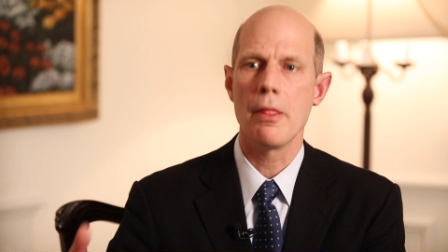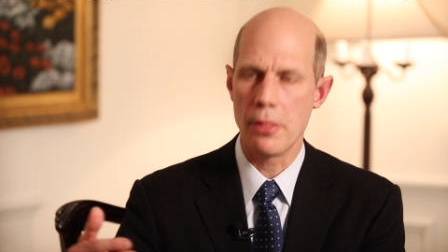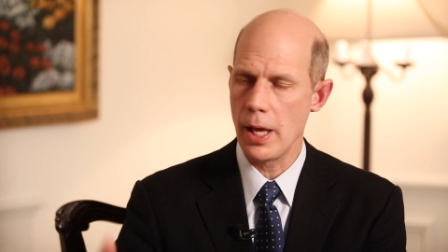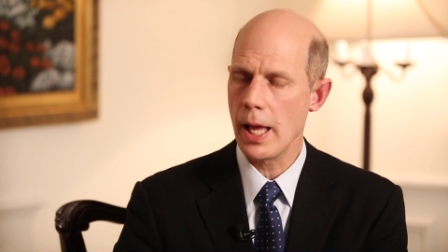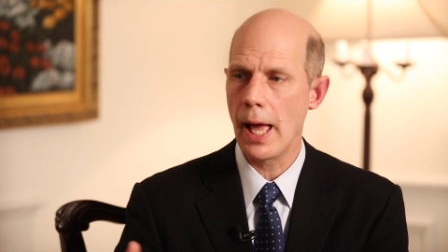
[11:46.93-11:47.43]

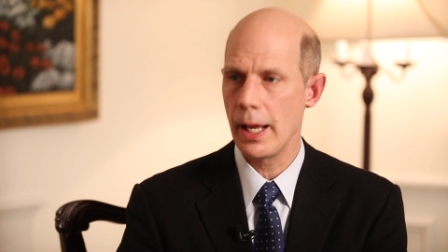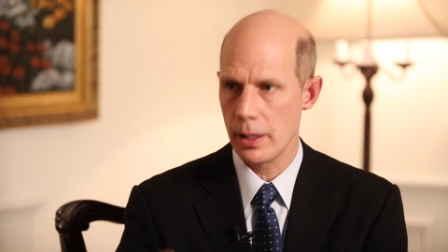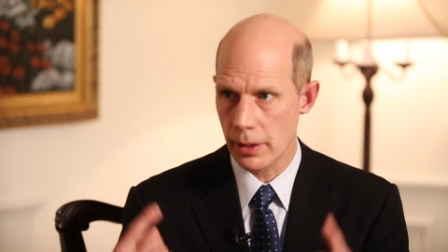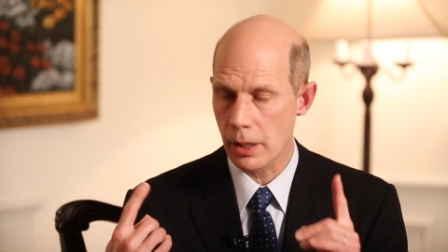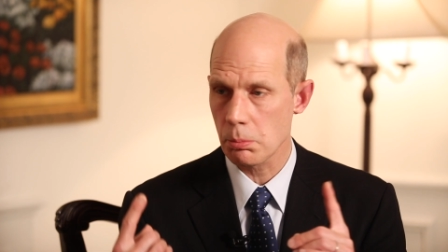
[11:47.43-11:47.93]
they had
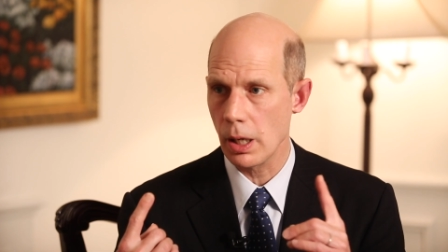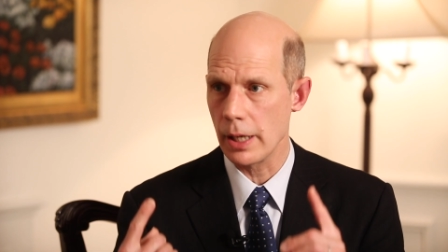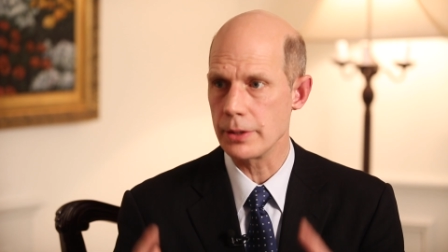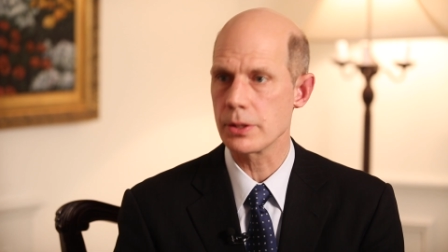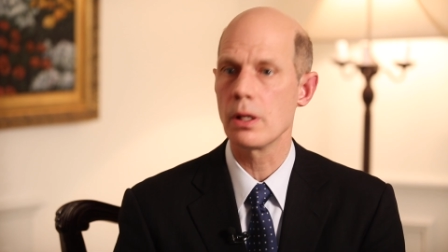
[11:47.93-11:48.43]
in their
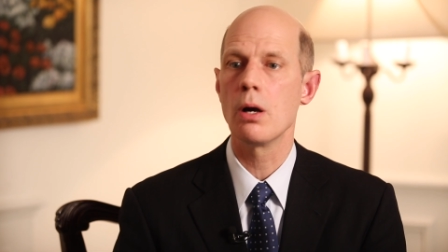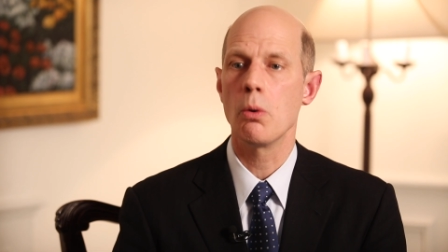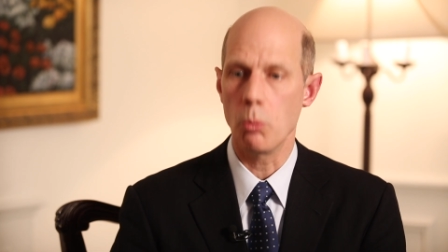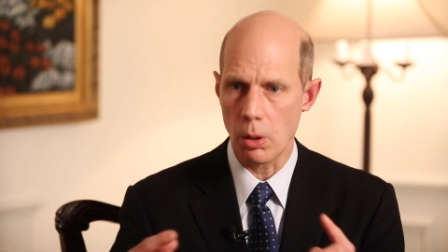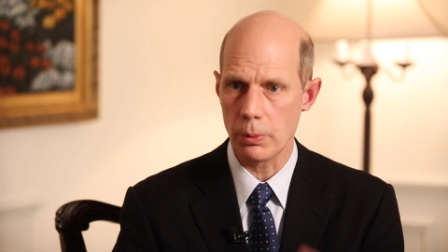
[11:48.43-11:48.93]
minds
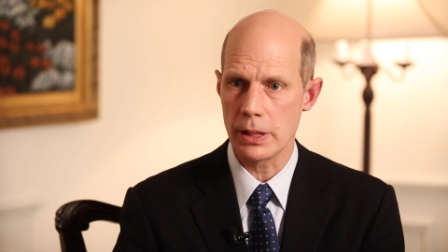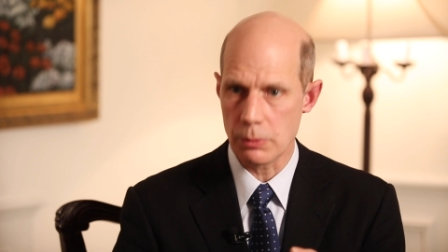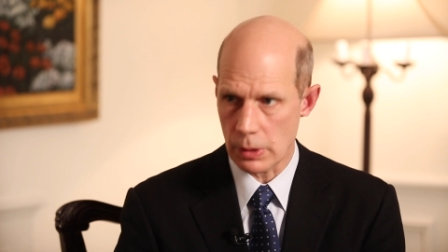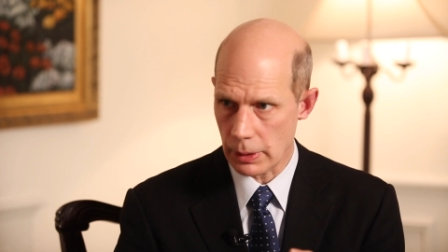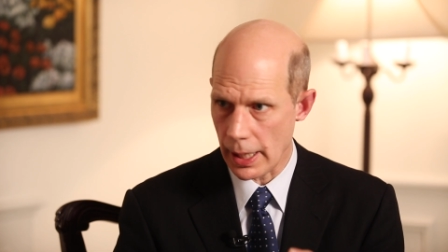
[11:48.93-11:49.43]
what
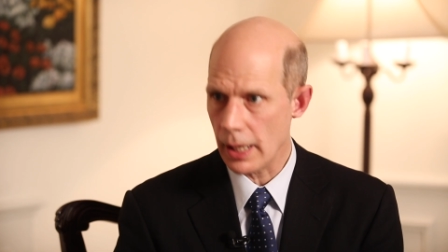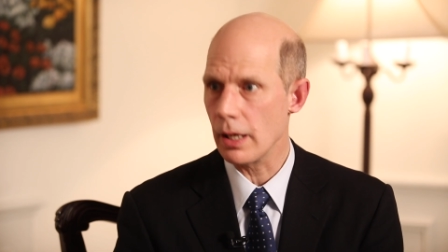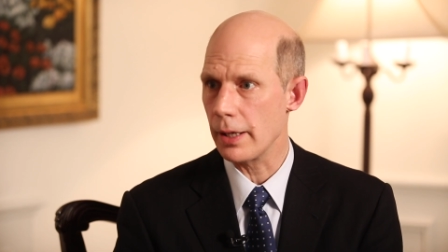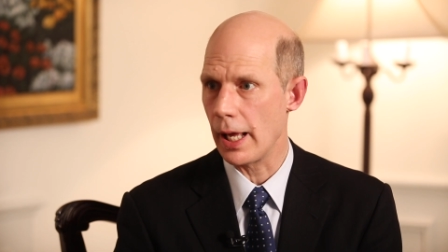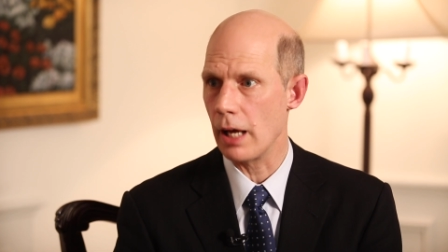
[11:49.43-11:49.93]
we
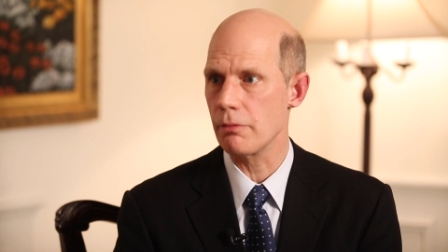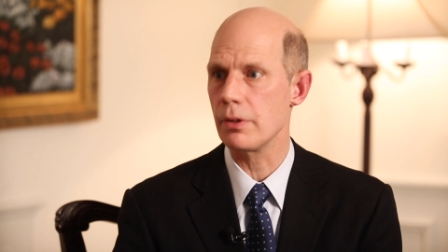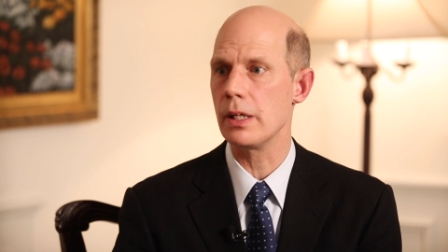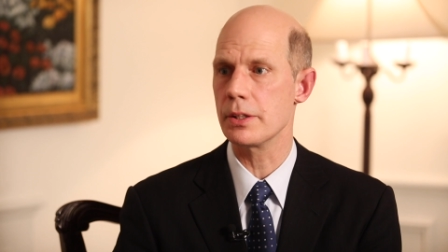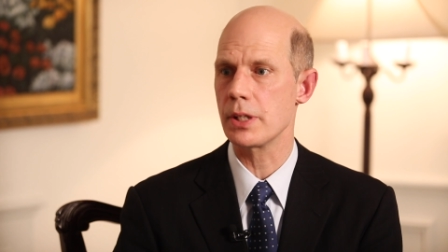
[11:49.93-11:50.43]
cannot have
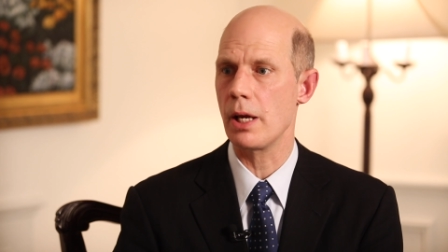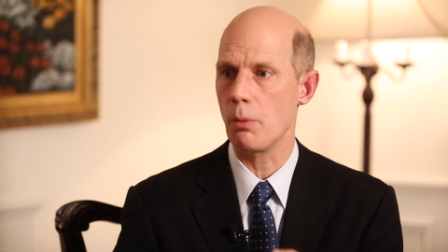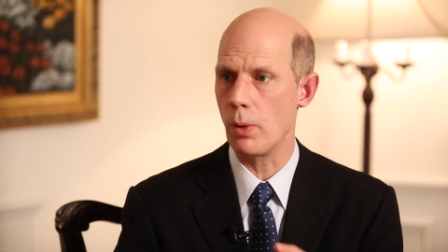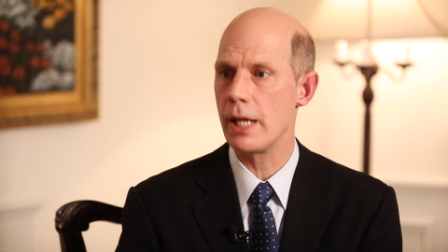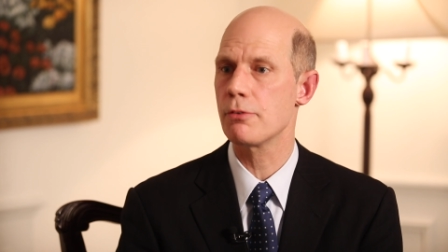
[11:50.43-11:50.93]
is
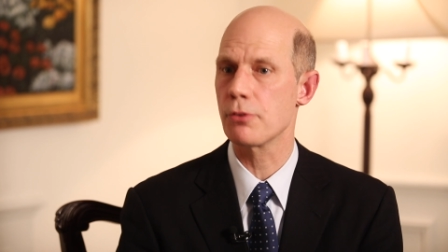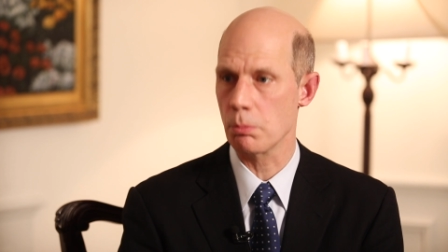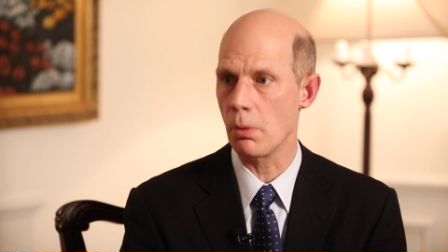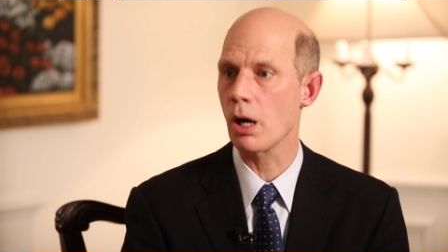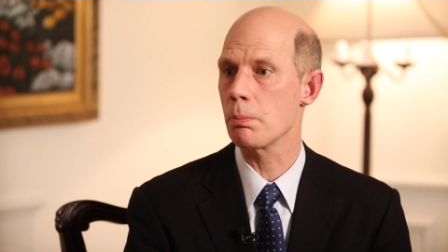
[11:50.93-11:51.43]
wait for
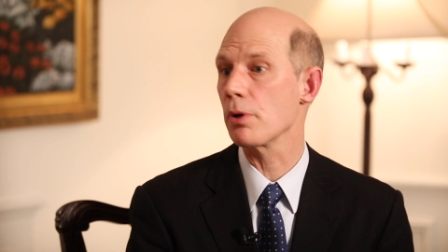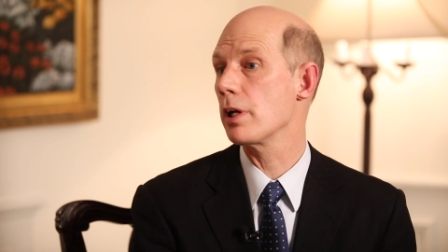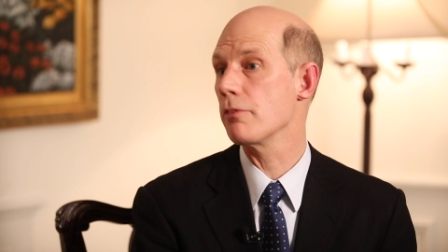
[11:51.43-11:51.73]
Marbury